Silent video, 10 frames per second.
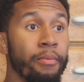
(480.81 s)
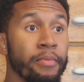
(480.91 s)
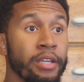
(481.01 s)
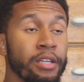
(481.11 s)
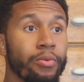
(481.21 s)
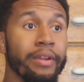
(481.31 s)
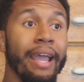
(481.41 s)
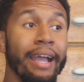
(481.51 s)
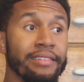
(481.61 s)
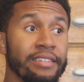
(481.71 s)
me
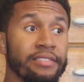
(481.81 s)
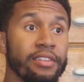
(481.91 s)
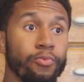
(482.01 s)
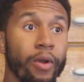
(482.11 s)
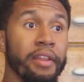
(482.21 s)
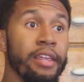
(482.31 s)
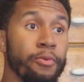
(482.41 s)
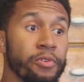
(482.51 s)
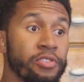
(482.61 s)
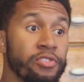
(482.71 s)
reacting to what he
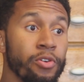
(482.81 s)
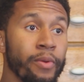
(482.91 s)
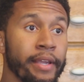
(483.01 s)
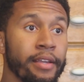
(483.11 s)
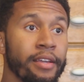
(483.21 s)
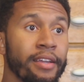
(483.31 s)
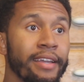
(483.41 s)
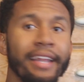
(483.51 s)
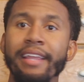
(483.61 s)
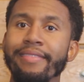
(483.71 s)
was doing
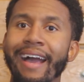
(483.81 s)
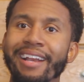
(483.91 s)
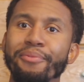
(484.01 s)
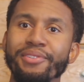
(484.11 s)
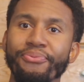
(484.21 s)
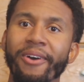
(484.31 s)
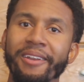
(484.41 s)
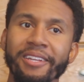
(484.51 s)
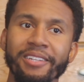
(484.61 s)
and he thought it was funny.